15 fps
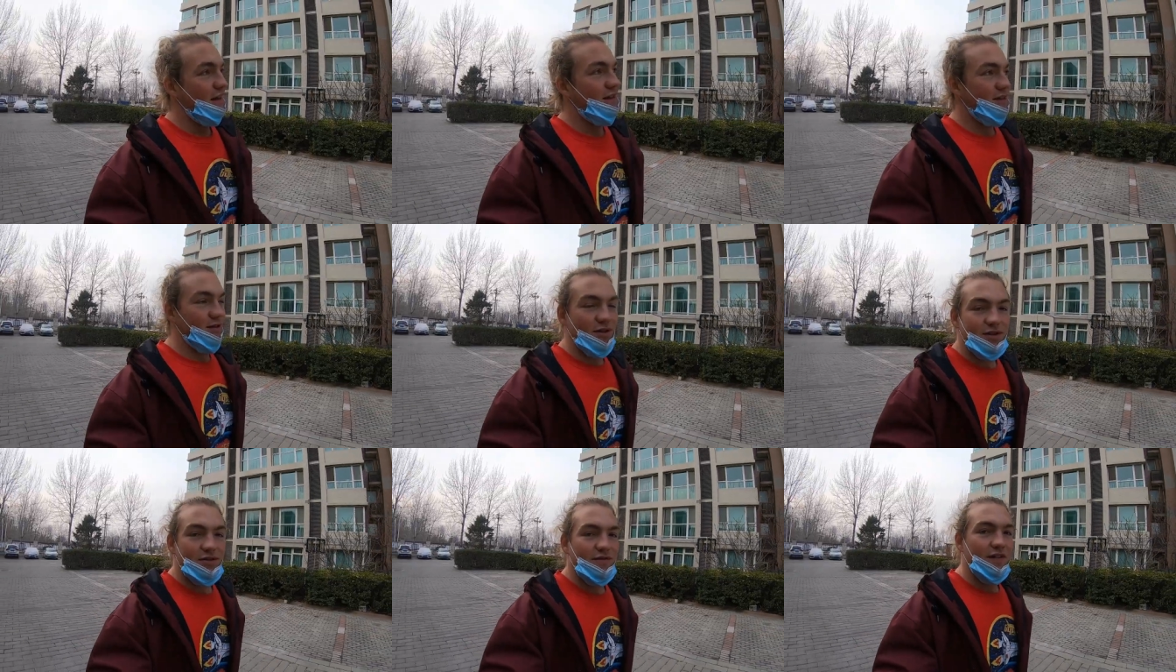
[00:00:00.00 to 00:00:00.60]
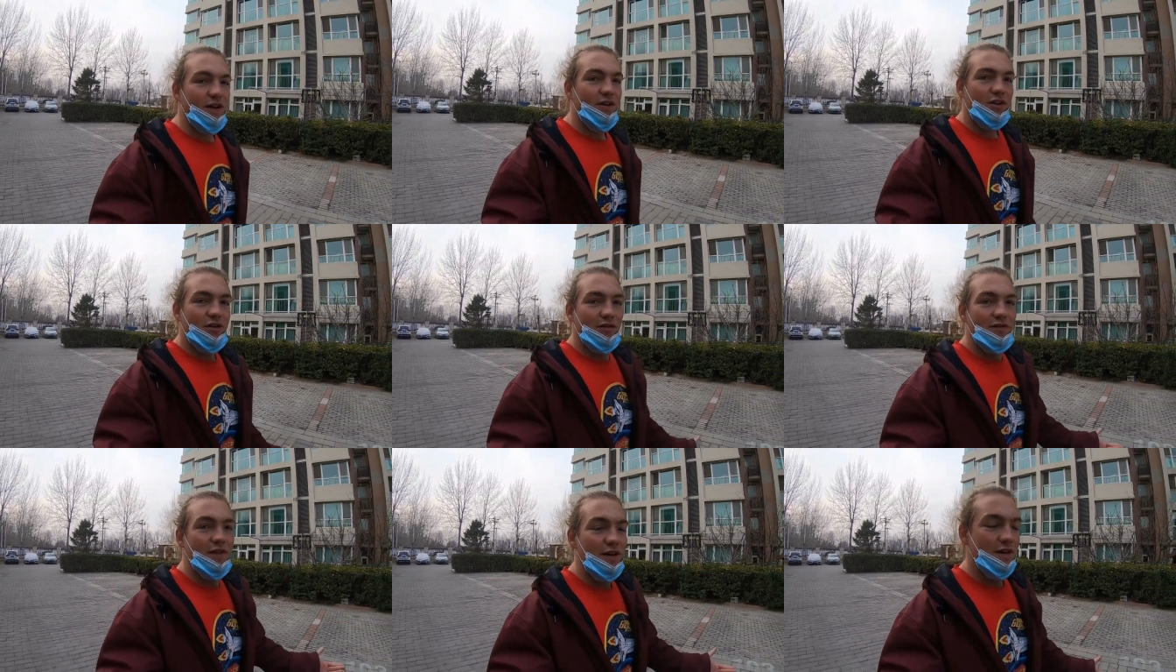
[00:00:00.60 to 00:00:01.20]
That's also very
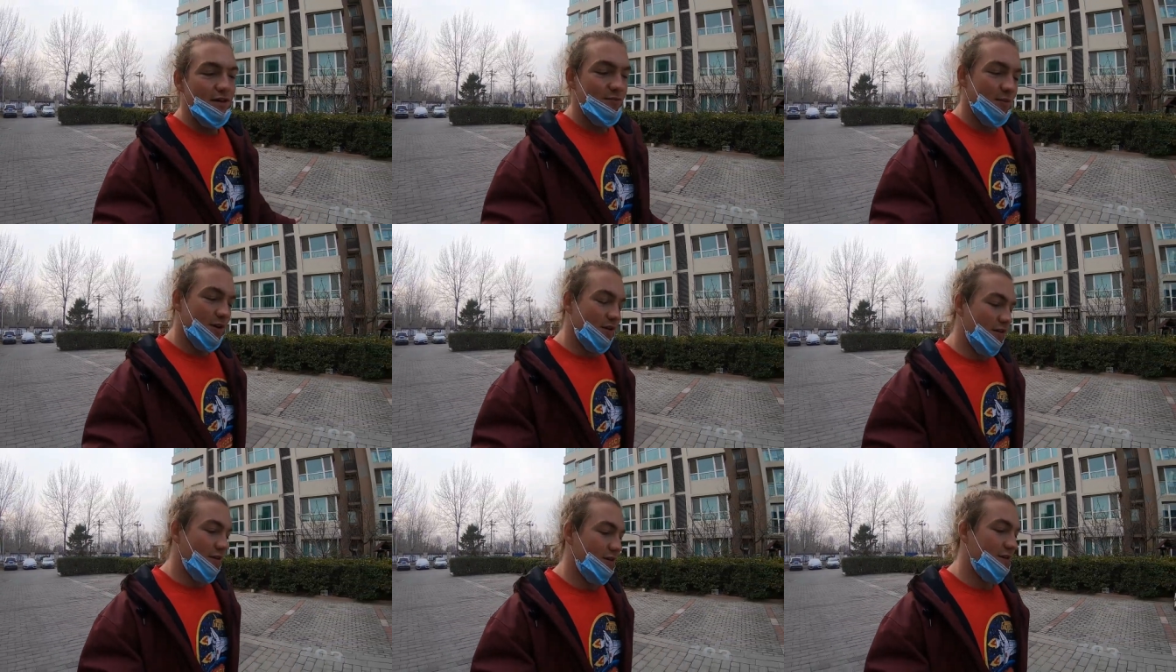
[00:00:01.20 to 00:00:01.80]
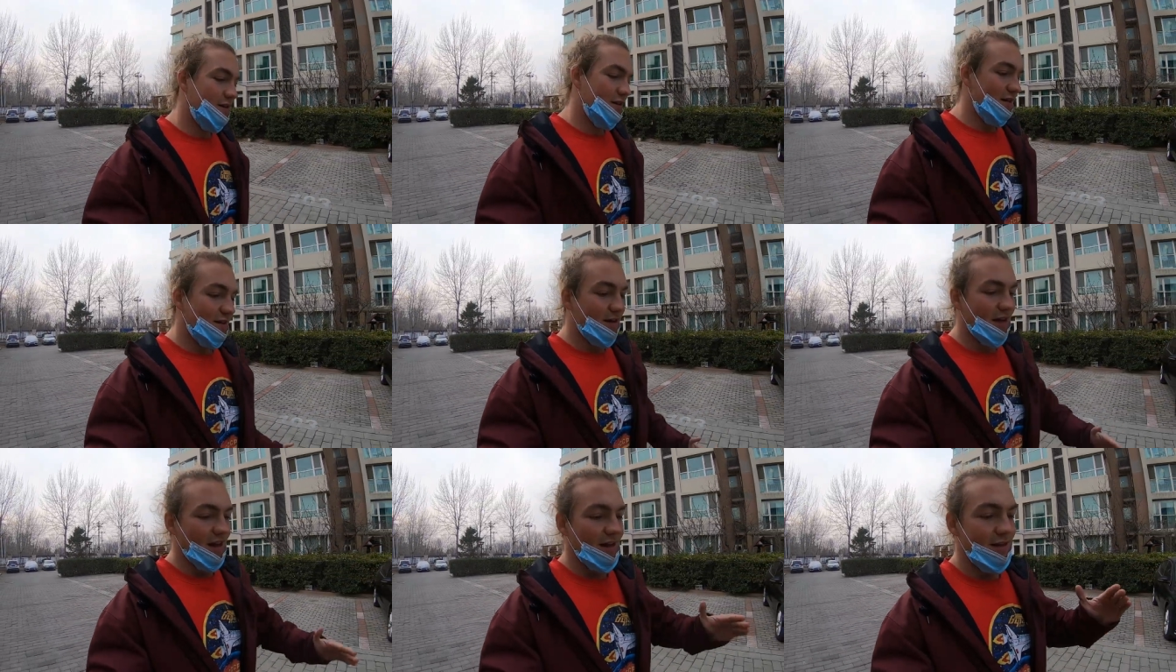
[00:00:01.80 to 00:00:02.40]
convenient because
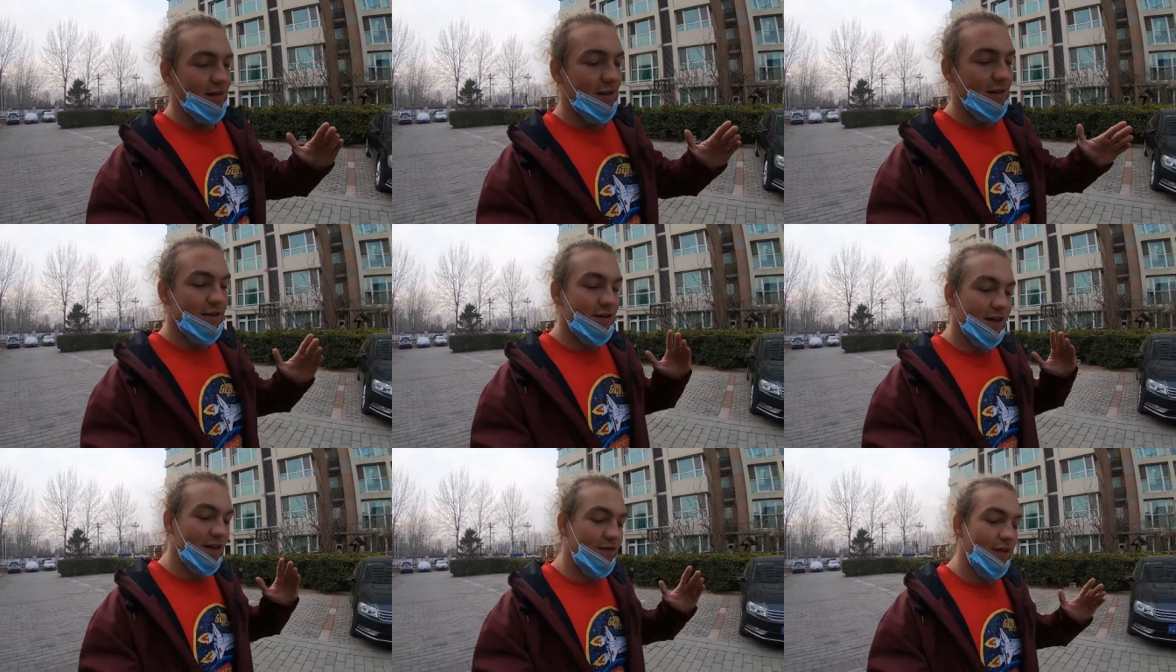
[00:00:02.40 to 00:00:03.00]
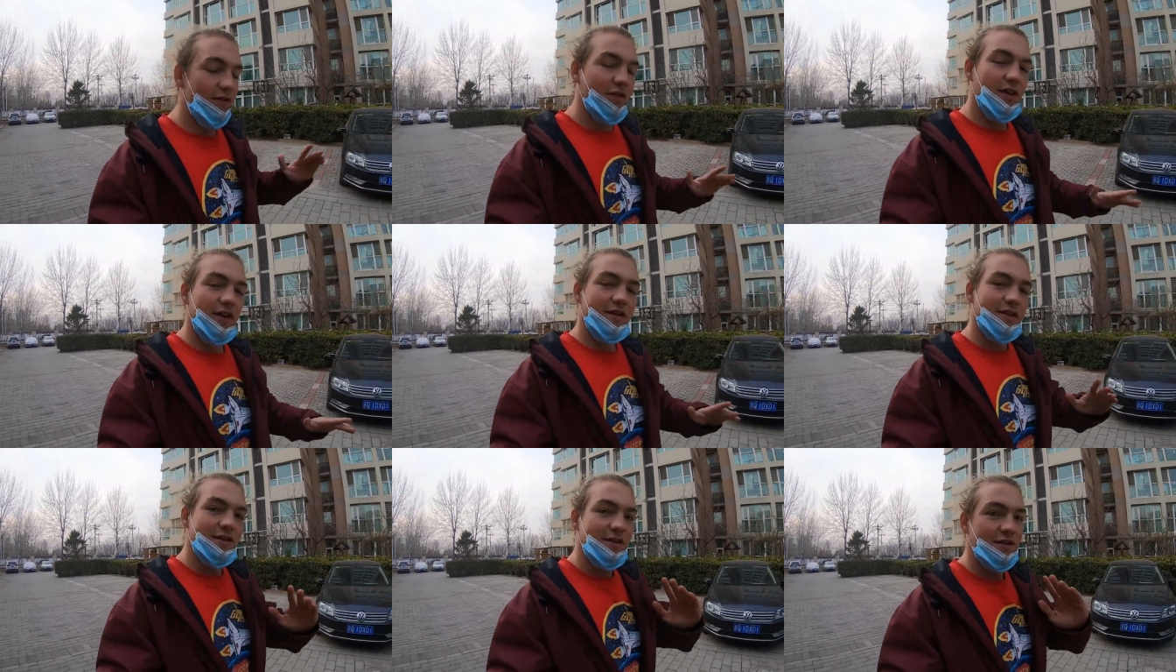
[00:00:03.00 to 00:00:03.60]
they, they deliver
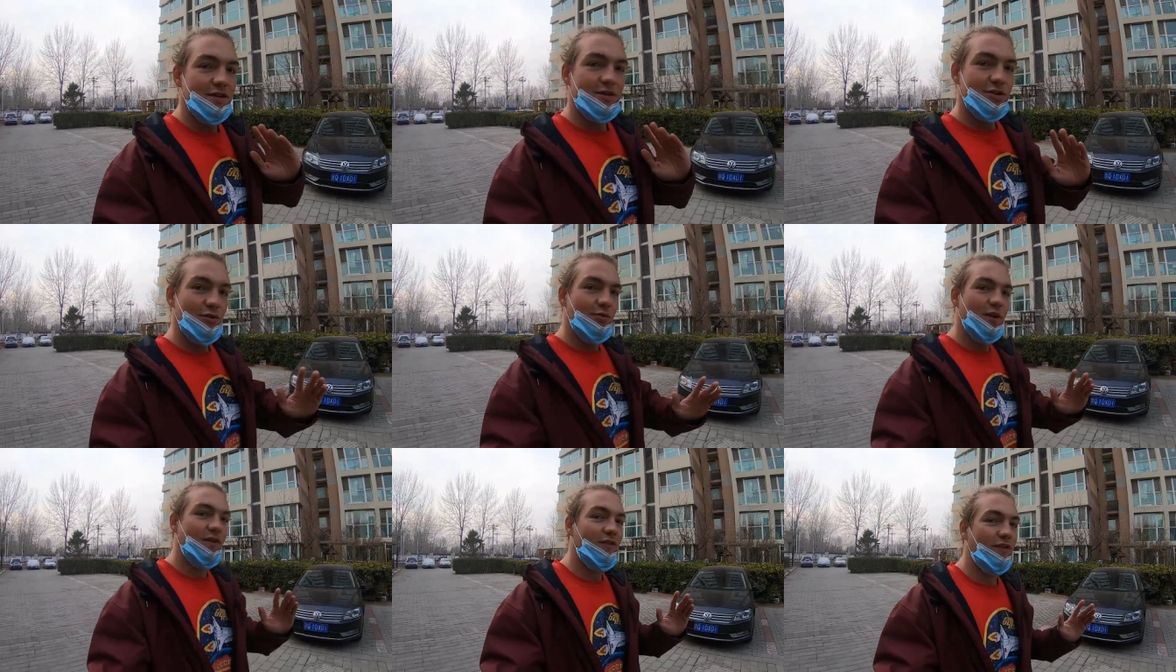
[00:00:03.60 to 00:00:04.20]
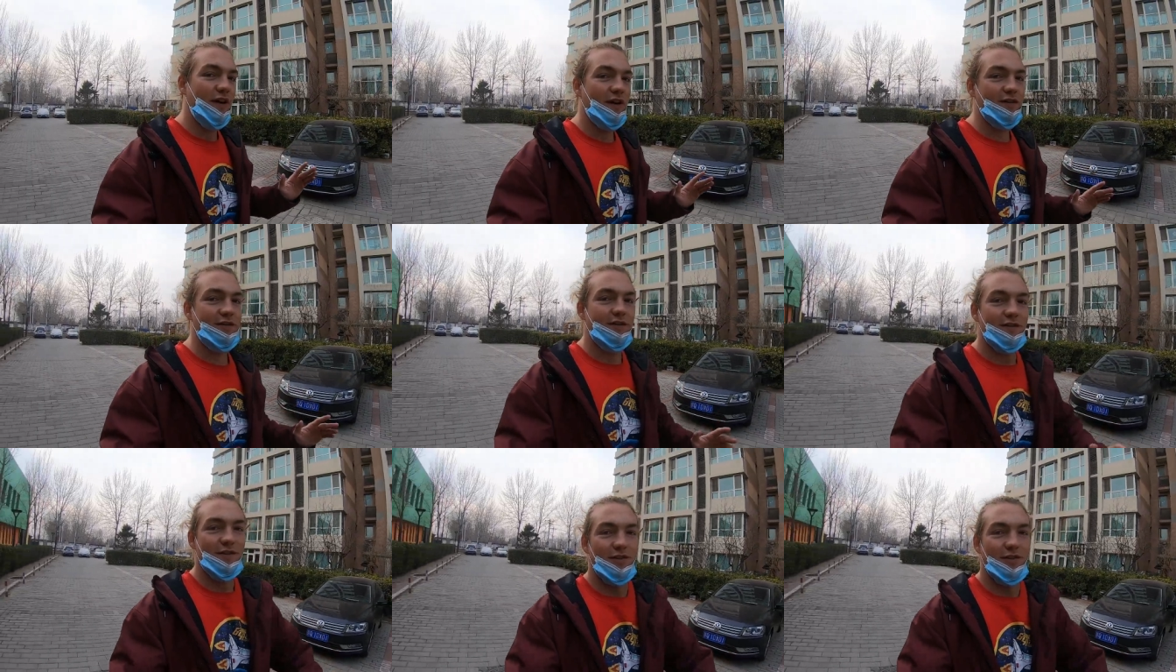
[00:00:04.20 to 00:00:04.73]
things super fast.